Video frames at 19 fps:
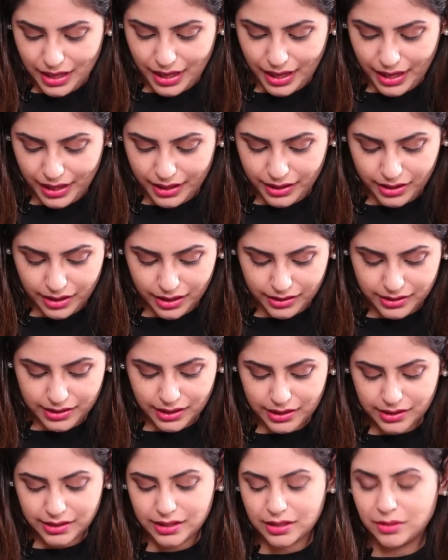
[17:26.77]
And uh,
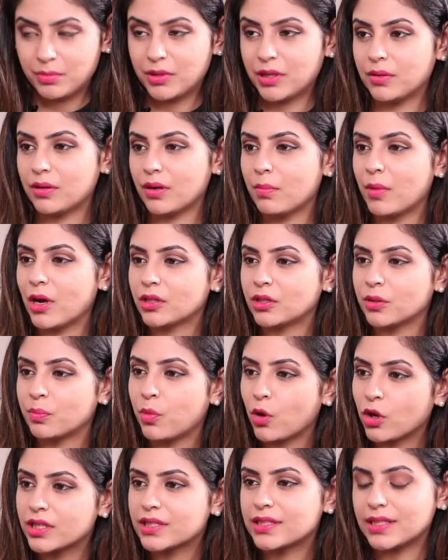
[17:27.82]
tell us a little bit about the
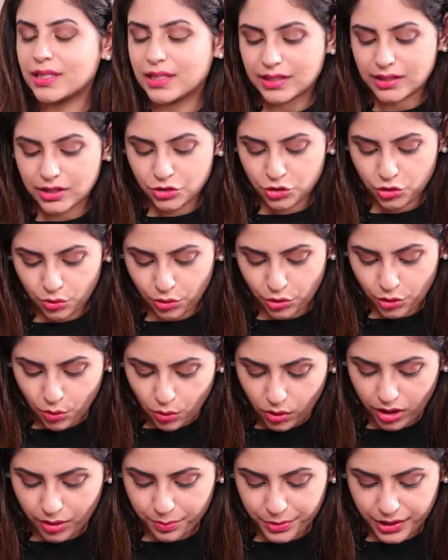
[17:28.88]
policies that, you know,
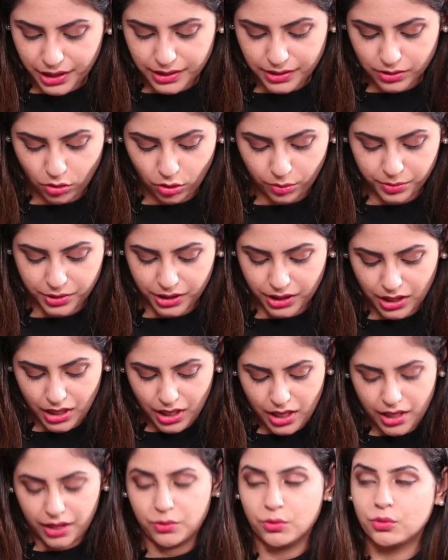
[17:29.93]
your company has adopted
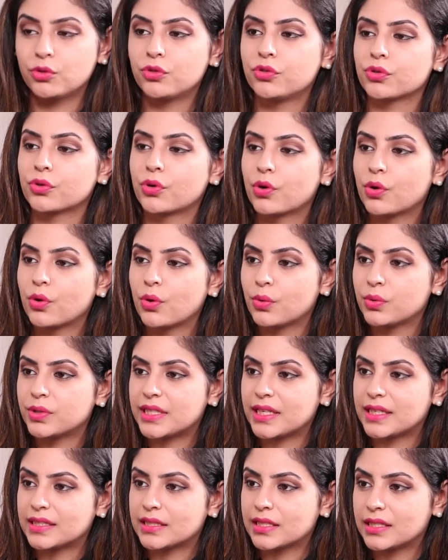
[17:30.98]
in order to
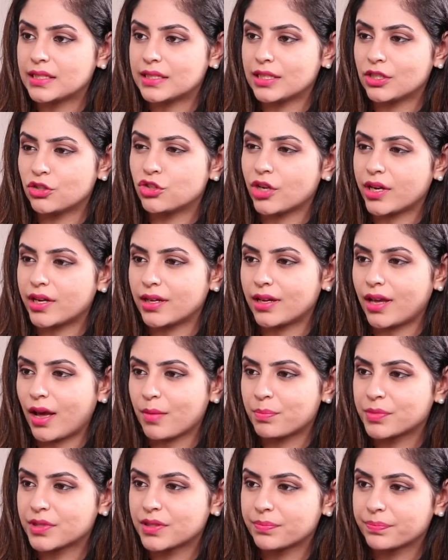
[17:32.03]
close existing gender
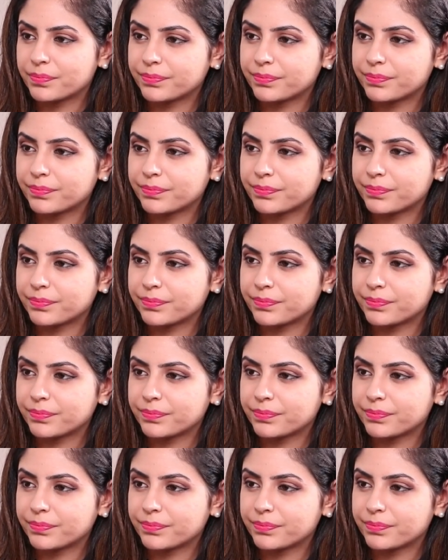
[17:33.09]
gaps